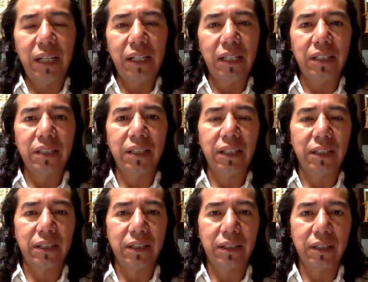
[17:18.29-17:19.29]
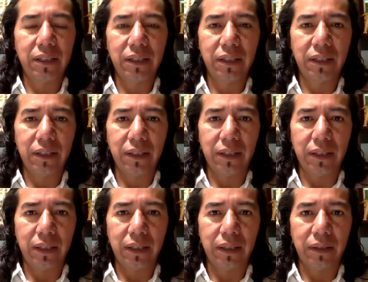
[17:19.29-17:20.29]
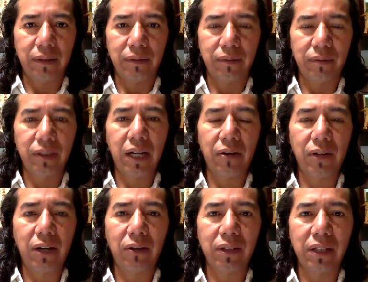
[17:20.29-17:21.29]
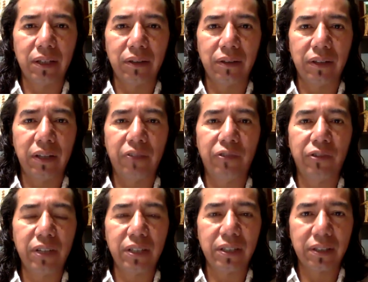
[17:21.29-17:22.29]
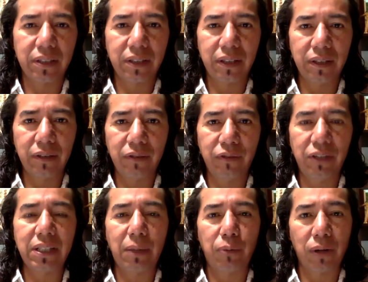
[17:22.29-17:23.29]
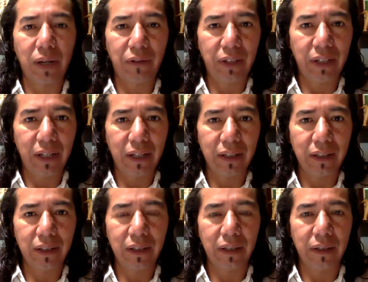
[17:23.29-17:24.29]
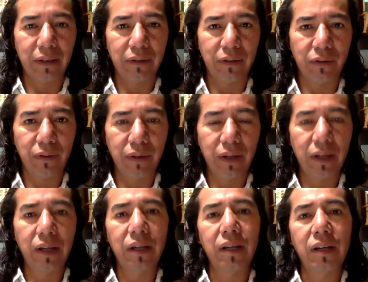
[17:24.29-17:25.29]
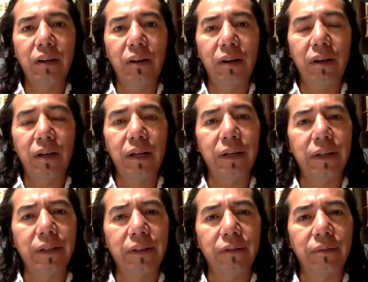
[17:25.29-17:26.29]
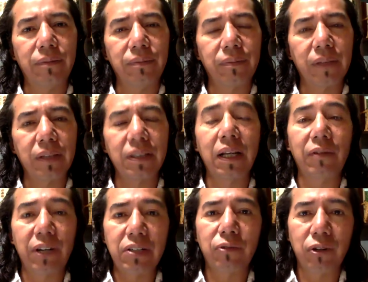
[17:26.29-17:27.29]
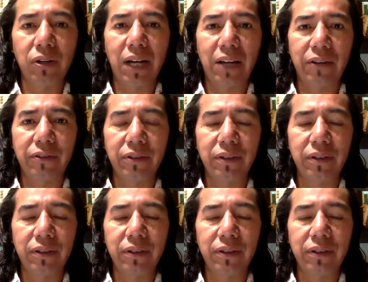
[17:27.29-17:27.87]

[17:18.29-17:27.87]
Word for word: ninety-six, uh, we carried out the, the first Fiesta por la Vida, the uh, celebration for life.